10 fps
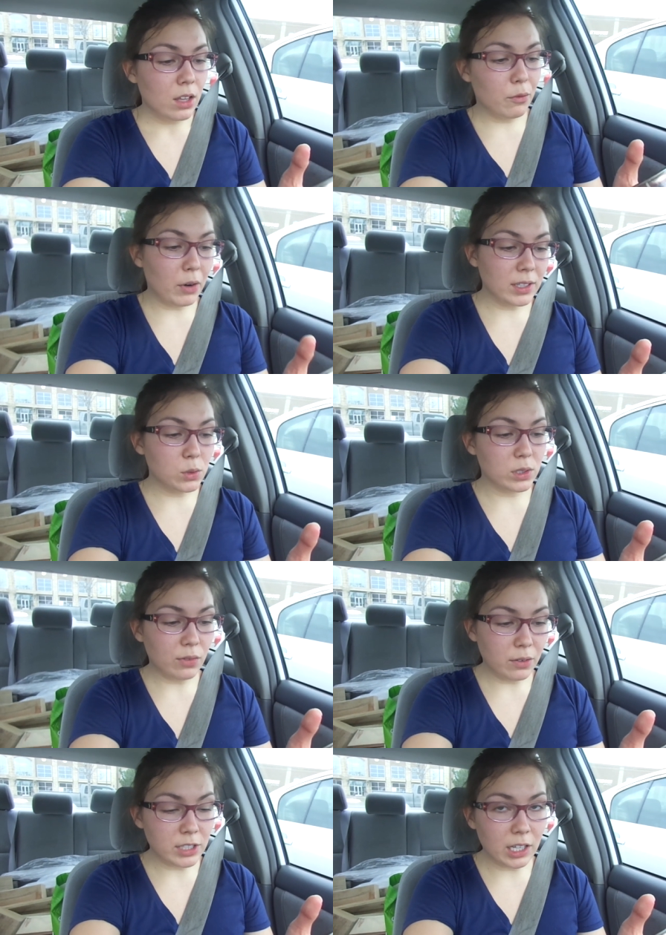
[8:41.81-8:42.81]
The first was
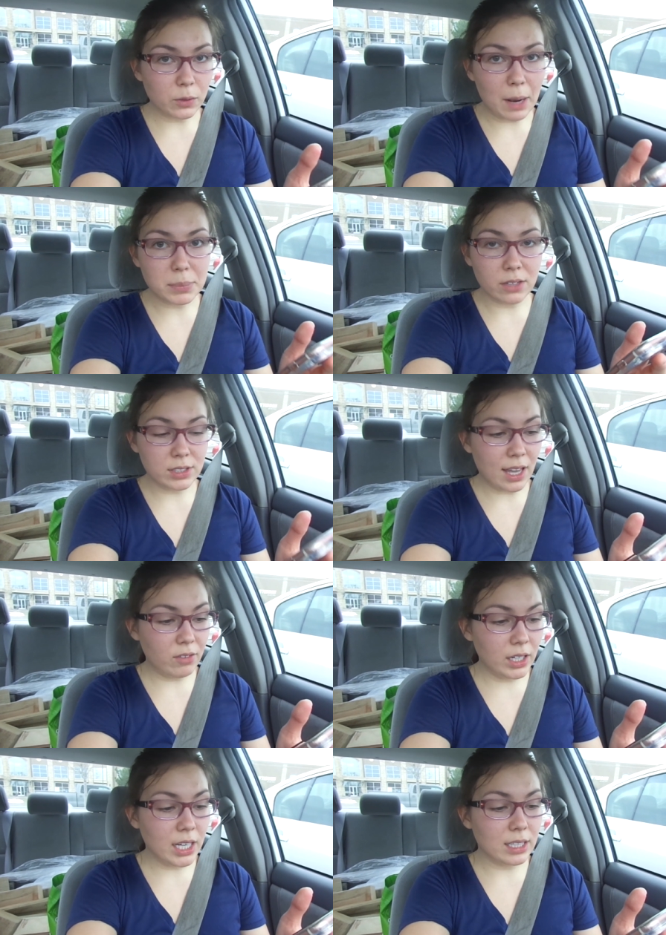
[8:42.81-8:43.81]
fifteen reps of
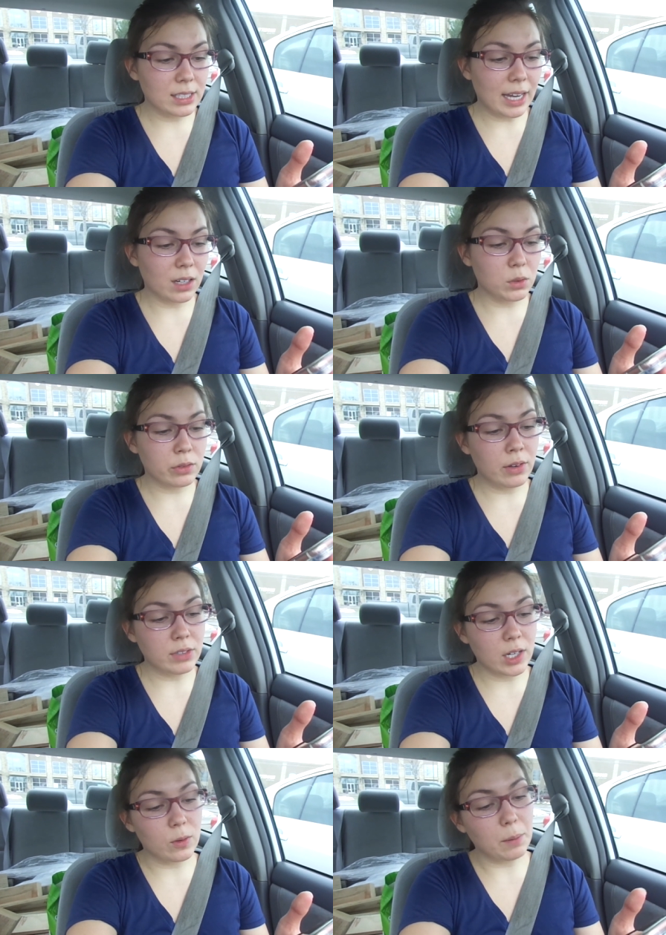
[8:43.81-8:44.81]
seventy, the second was
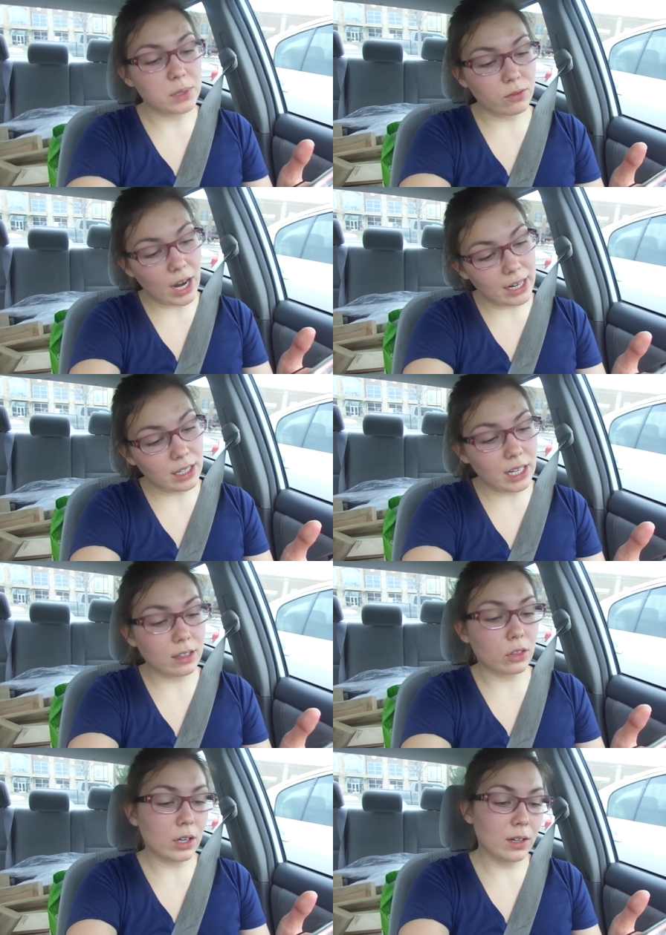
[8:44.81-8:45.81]
fifteen reps of ninety,
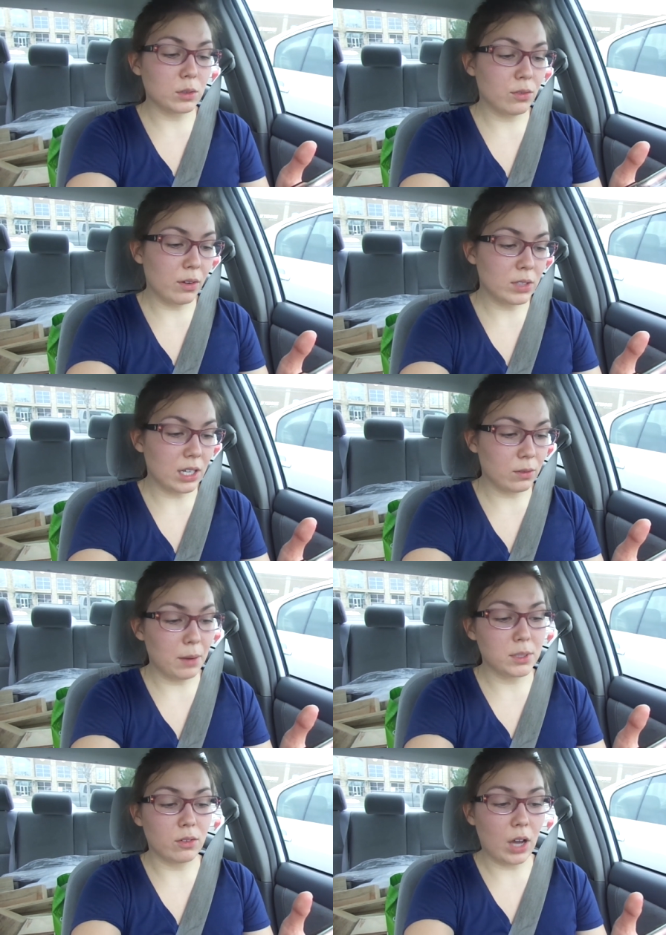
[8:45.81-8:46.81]
the third was fifteen
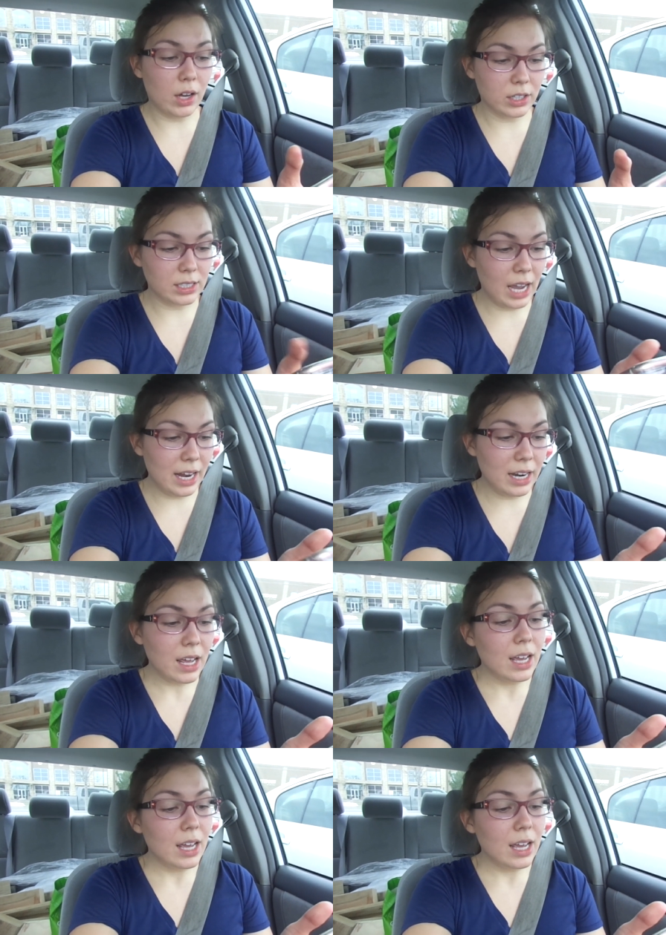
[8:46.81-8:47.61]
reps of one hundred ten,